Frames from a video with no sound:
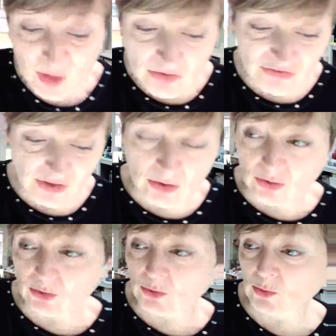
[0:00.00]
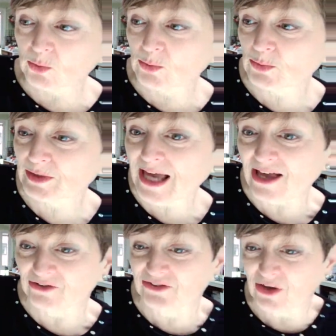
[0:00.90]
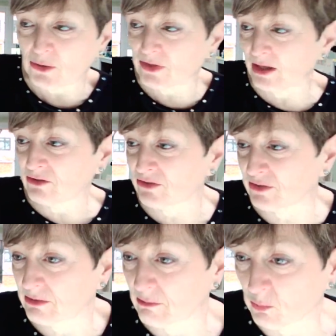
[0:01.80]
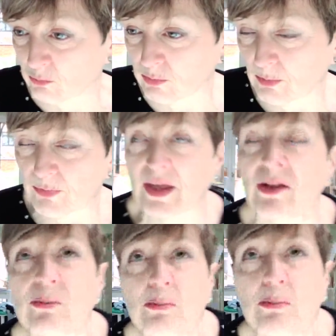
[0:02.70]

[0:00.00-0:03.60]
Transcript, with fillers: so yes, so there's there's